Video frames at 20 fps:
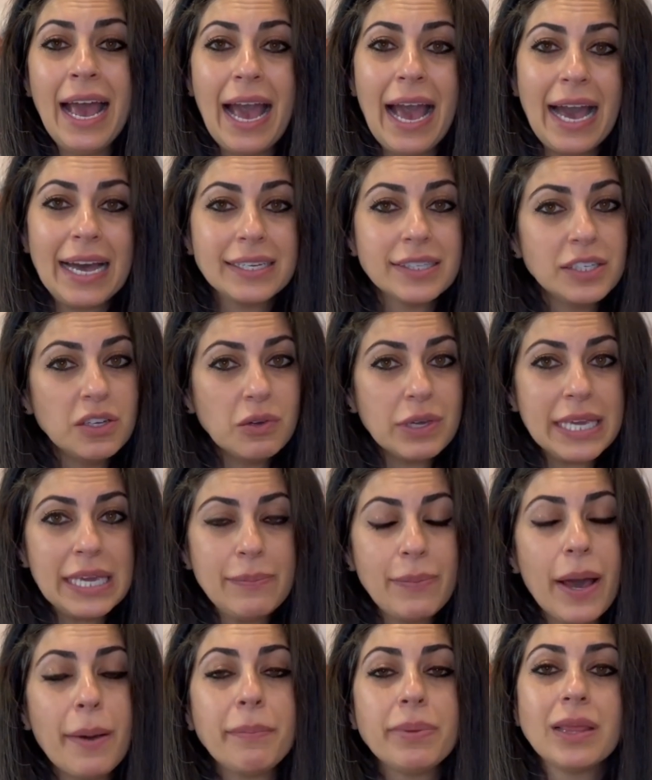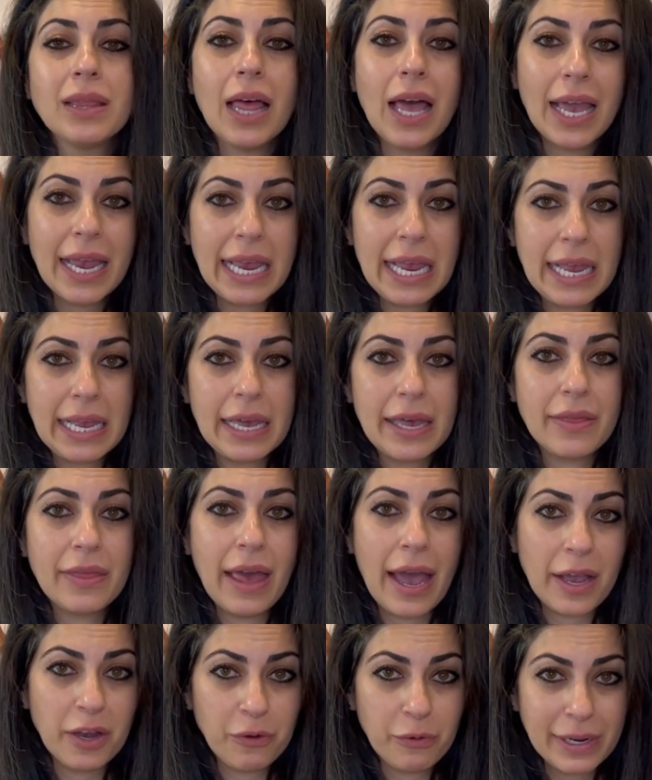as you keep applying
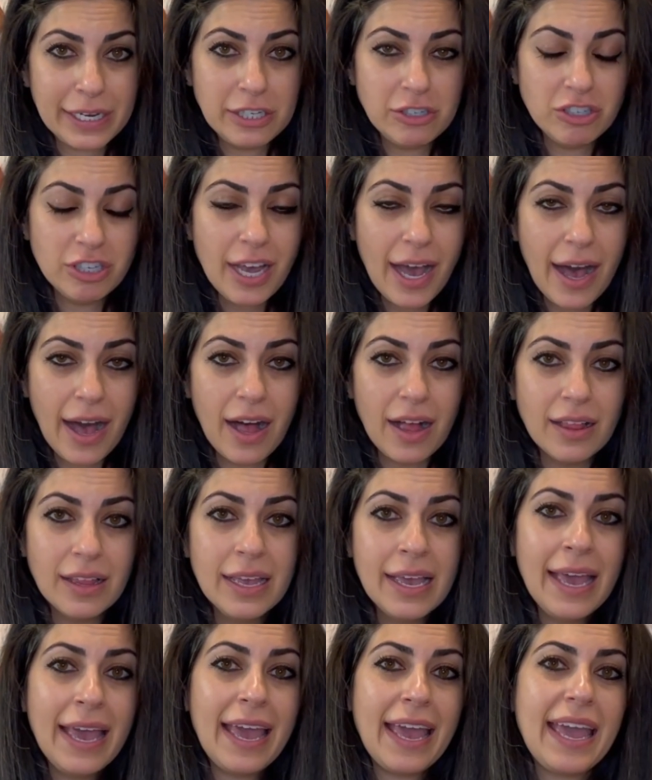that green gel,